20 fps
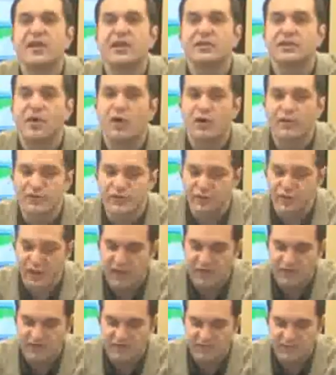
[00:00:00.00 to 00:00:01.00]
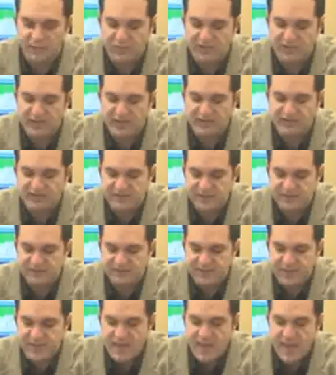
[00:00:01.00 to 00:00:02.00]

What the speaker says: low of $2.48,